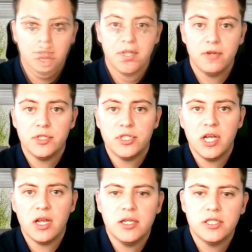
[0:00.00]
There is a
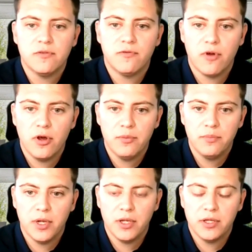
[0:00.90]
checklist from
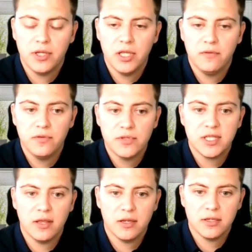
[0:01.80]
the Food
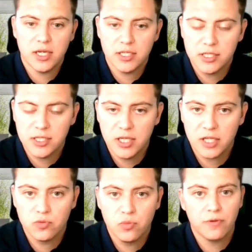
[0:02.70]
Standards Agency
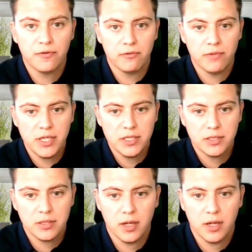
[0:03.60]
that's worth a read.